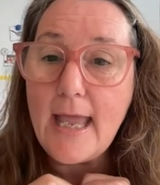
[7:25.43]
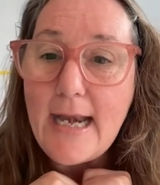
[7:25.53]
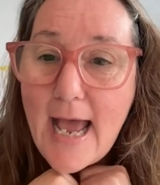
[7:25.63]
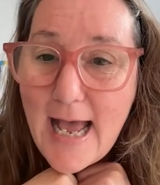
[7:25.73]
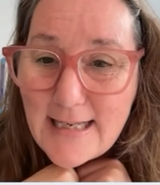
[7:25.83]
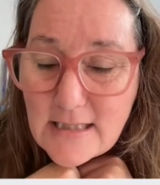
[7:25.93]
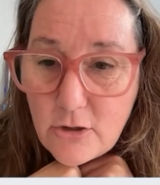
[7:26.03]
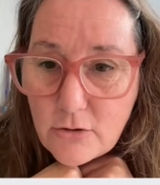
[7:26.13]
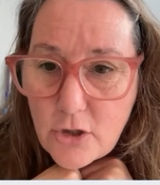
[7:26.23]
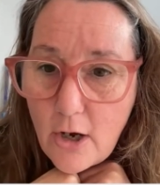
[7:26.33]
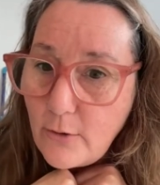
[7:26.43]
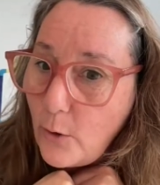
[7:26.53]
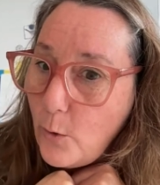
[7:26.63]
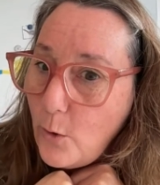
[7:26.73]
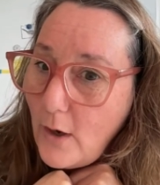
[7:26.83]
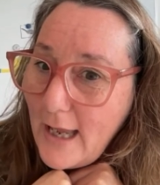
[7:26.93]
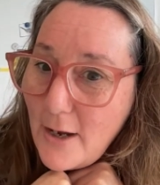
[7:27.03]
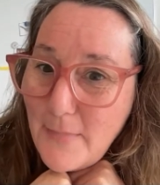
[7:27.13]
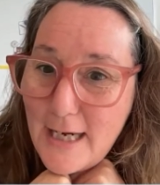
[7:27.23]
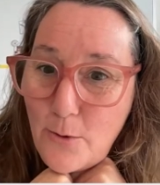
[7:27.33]
And ask your child,
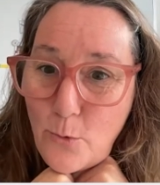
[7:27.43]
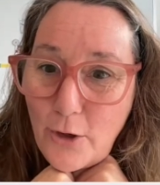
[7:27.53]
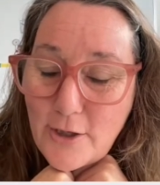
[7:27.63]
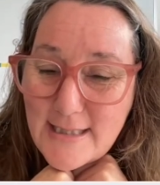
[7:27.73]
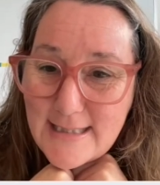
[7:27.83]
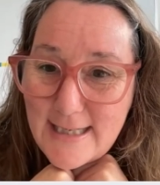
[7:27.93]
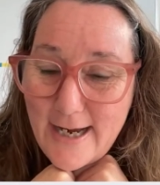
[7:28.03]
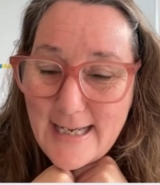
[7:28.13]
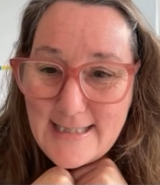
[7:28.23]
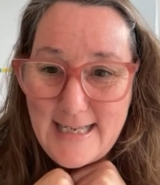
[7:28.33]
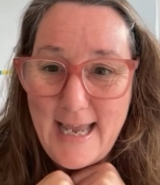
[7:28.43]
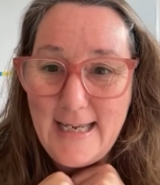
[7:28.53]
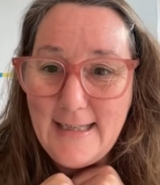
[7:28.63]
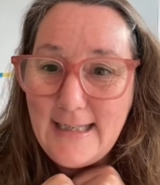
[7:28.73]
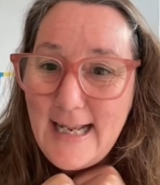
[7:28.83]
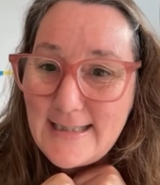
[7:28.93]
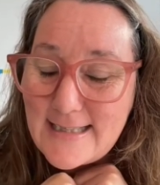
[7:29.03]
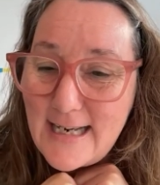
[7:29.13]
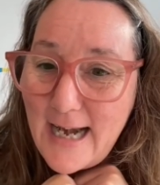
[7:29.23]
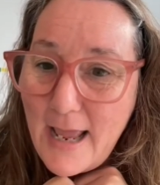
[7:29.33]
how many words did I say? Let's
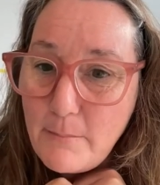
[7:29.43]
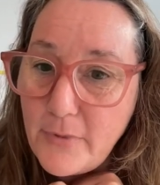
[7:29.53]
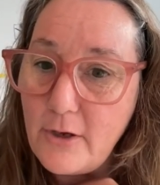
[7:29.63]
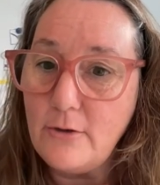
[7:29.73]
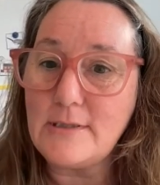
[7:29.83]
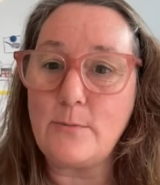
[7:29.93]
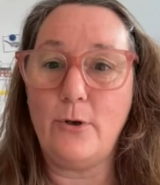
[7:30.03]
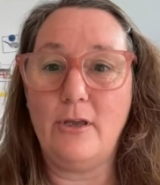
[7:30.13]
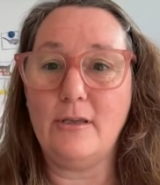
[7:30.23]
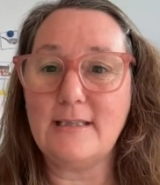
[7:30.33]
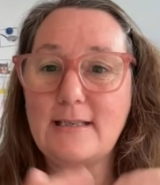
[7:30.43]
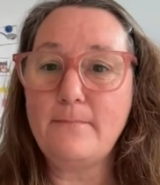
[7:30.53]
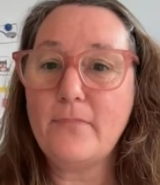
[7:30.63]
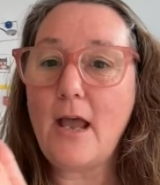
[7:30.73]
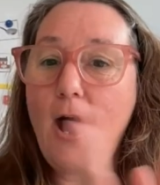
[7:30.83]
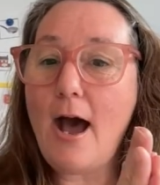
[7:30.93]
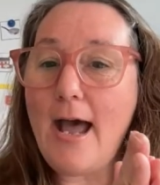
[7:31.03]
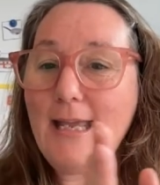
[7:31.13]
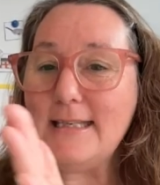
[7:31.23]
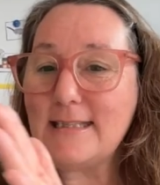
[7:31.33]
clap those words.
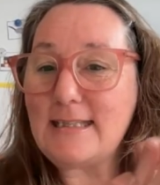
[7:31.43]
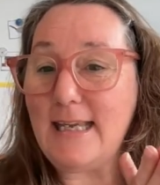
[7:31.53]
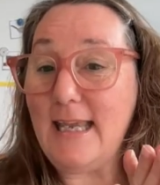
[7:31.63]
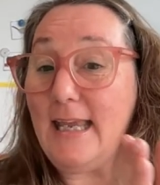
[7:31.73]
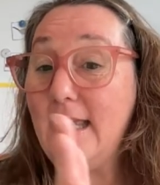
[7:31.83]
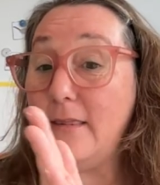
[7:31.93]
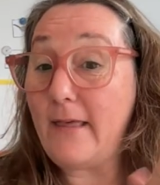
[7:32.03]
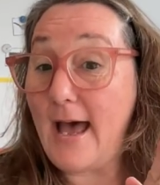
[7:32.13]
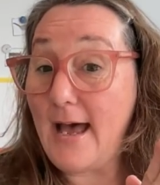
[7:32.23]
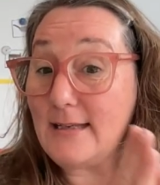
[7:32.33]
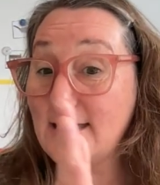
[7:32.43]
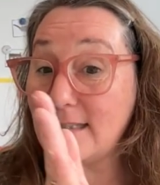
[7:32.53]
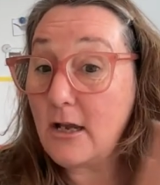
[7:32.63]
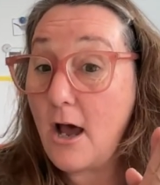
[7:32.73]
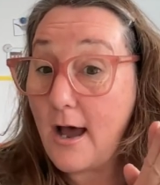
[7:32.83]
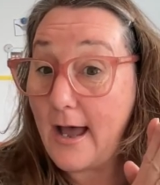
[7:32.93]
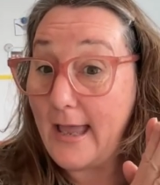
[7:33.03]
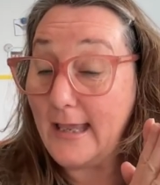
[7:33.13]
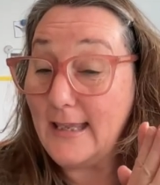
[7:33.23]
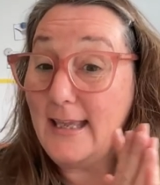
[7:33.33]
I see the
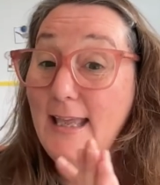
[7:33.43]
sky.